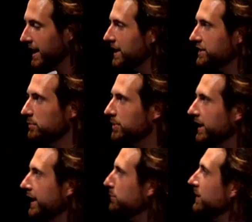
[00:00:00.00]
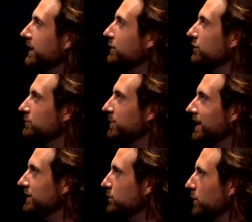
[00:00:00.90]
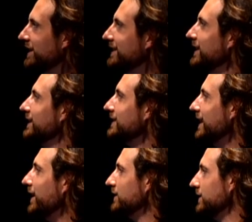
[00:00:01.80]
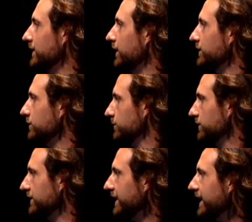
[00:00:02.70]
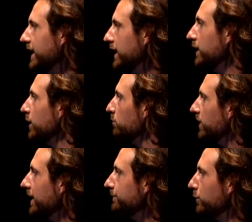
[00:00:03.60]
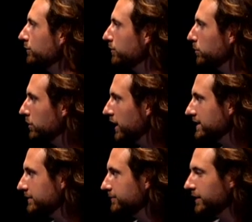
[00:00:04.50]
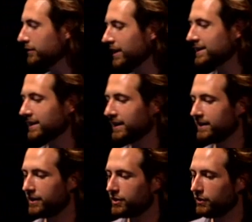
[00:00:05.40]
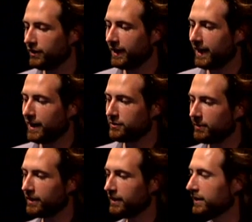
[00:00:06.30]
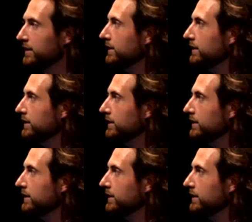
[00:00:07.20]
NGP being used by 26,000 customers, the key platform for progressive fundraising and digital engagement.